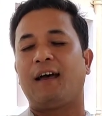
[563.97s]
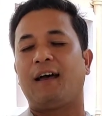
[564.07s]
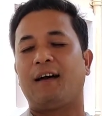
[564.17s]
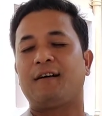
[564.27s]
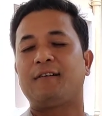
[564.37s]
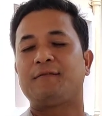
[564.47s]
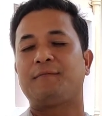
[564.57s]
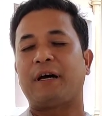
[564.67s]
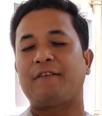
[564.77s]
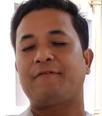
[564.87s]

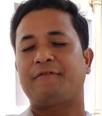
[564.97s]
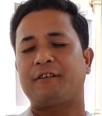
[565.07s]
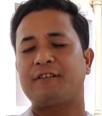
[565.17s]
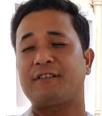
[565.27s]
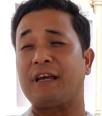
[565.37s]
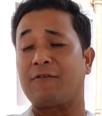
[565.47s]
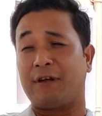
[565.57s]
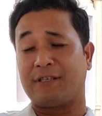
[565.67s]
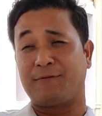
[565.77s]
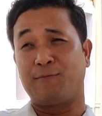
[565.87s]
My first
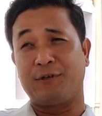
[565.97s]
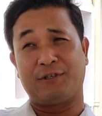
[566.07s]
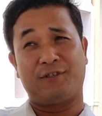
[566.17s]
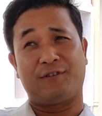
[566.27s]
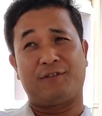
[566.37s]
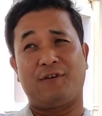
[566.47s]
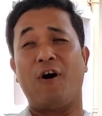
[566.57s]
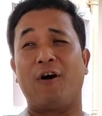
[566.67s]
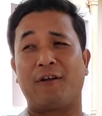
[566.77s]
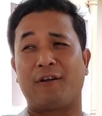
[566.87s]
arrest was
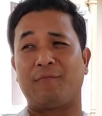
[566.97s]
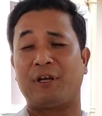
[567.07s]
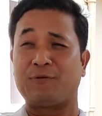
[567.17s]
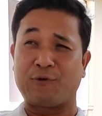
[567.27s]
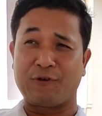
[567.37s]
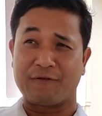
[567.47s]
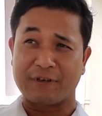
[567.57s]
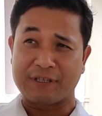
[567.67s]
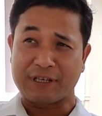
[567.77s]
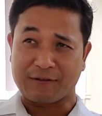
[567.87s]
on Manipur
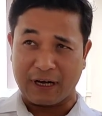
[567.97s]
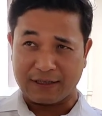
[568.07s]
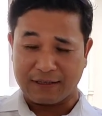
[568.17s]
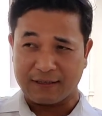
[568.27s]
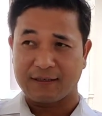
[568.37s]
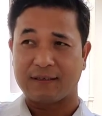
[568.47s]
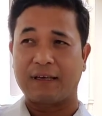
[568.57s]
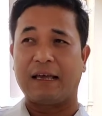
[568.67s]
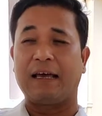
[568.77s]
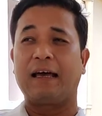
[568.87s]
University crisis,
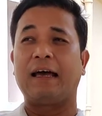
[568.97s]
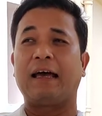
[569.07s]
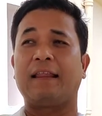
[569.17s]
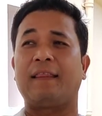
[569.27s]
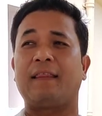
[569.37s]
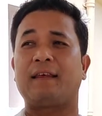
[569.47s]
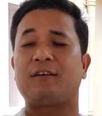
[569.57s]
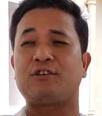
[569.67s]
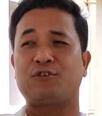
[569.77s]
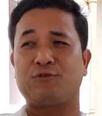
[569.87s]
and the
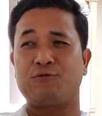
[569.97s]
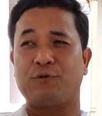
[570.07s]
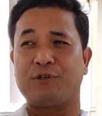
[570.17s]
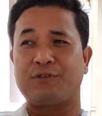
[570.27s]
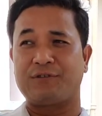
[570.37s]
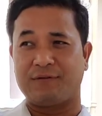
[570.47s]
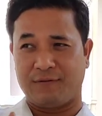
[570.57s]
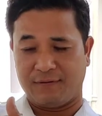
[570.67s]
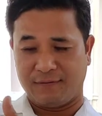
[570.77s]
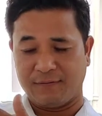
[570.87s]
issue was
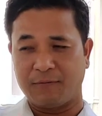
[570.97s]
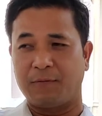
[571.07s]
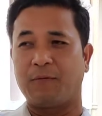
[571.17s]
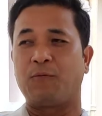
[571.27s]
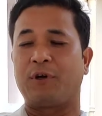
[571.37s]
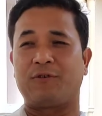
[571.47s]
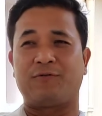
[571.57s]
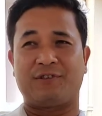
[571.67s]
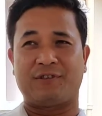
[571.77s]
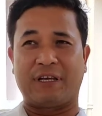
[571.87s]
what you
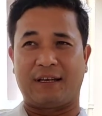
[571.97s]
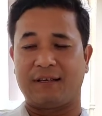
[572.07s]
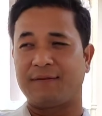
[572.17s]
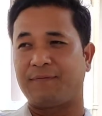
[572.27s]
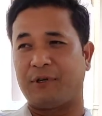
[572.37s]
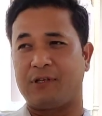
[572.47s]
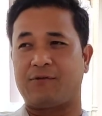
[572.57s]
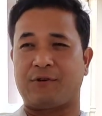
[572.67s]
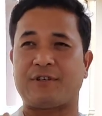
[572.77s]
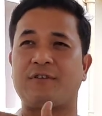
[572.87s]
just said:
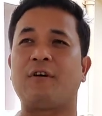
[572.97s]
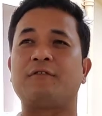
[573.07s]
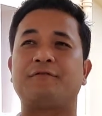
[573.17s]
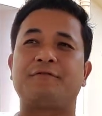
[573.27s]
penetration of